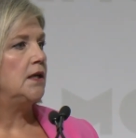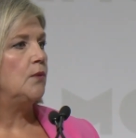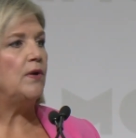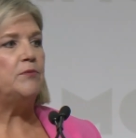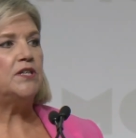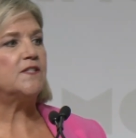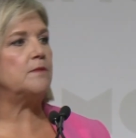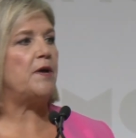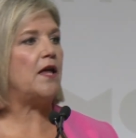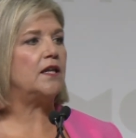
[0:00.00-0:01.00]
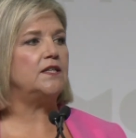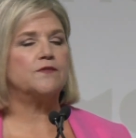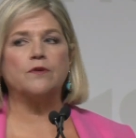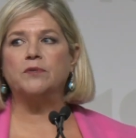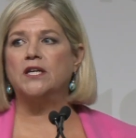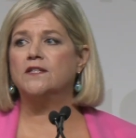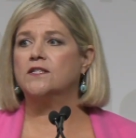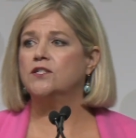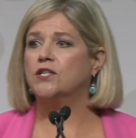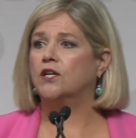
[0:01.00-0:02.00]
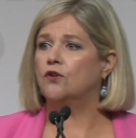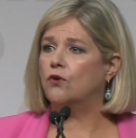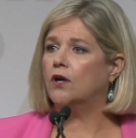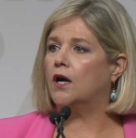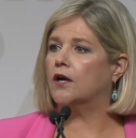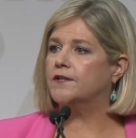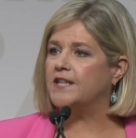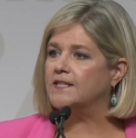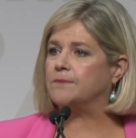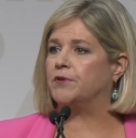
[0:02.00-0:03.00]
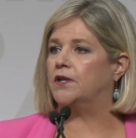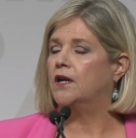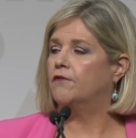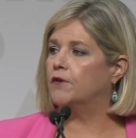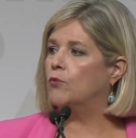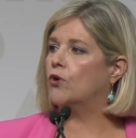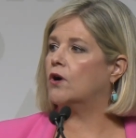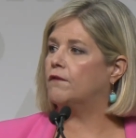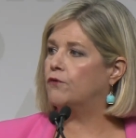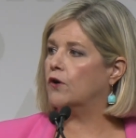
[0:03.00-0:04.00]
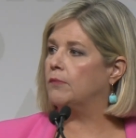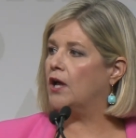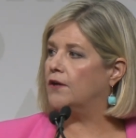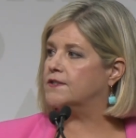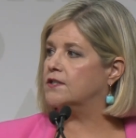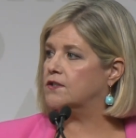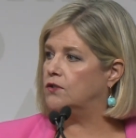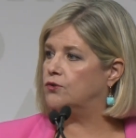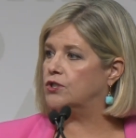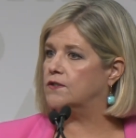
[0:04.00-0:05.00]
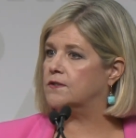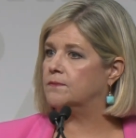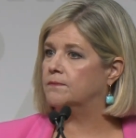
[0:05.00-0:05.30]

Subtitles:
when municipalities from Kingston to Kenora are desperate for more affordable housing solutions.